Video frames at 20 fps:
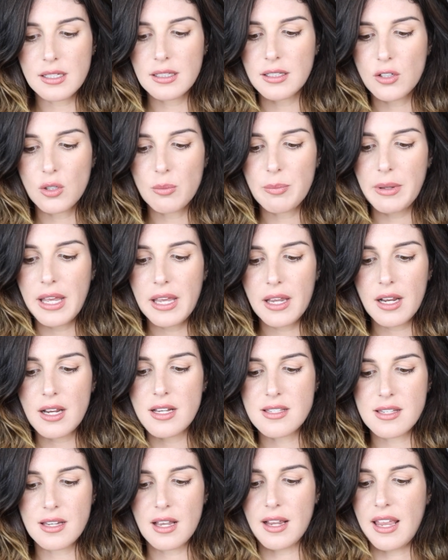a little bit
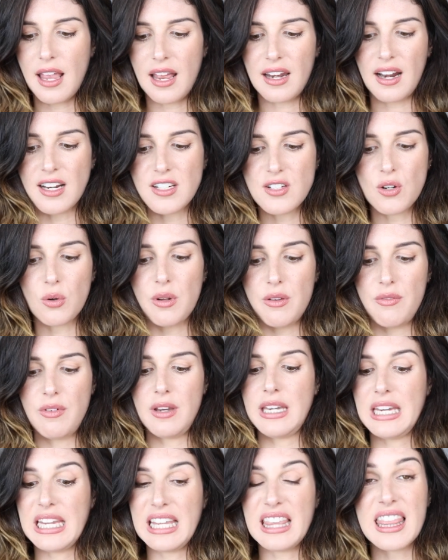because again, I don't
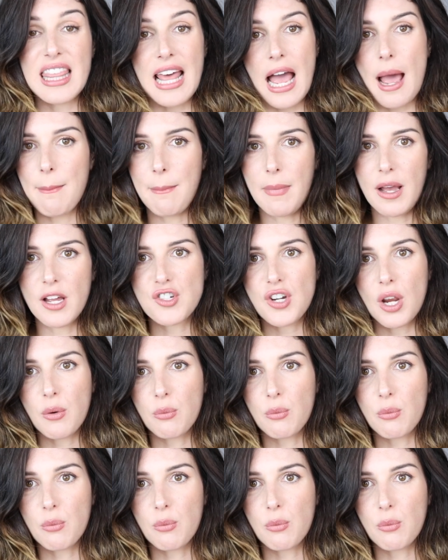even need that much.